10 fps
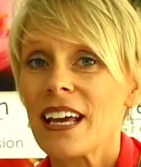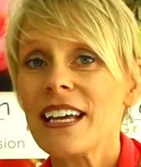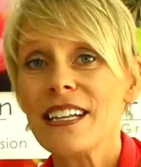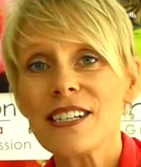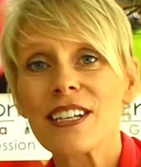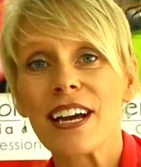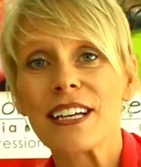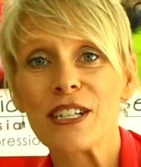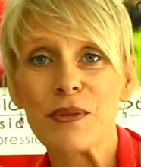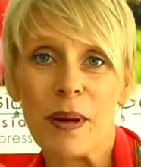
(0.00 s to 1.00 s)
Inside
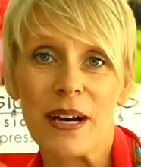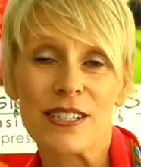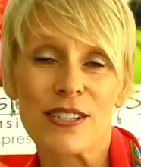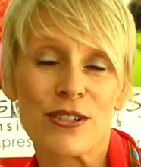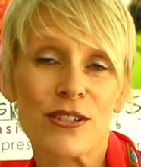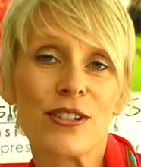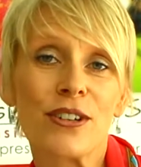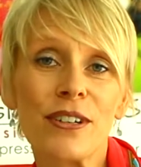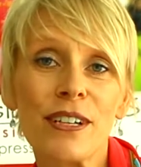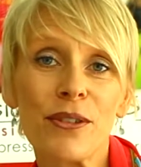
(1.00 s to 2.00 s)
each box, there's
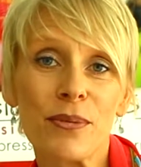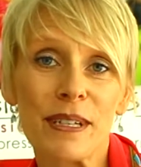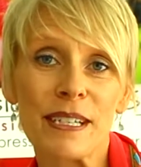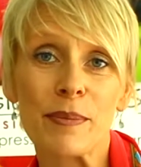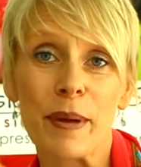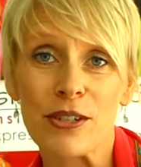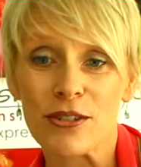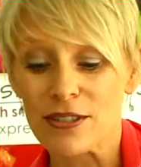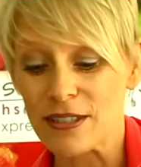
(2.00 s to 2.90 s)
33 special